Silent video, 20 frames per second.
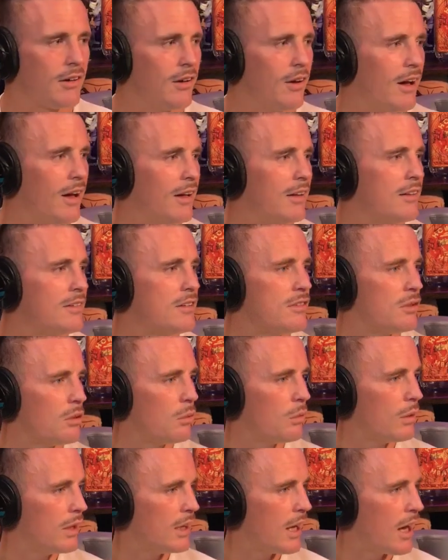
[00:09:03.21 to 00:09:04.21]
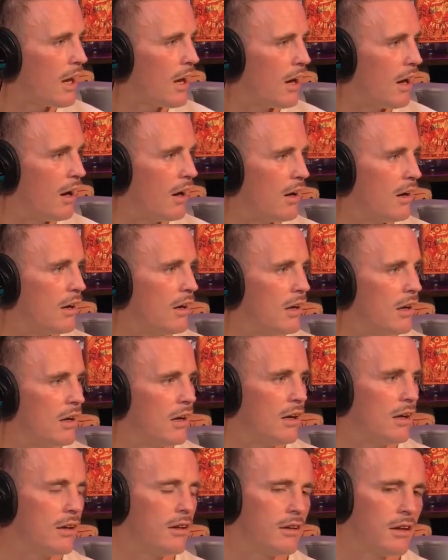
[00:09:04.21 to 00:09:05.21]
like this is a week out.
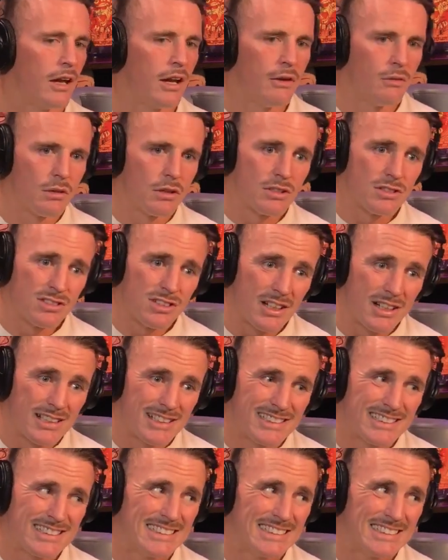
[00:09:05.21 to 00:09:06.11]
And everyone's like,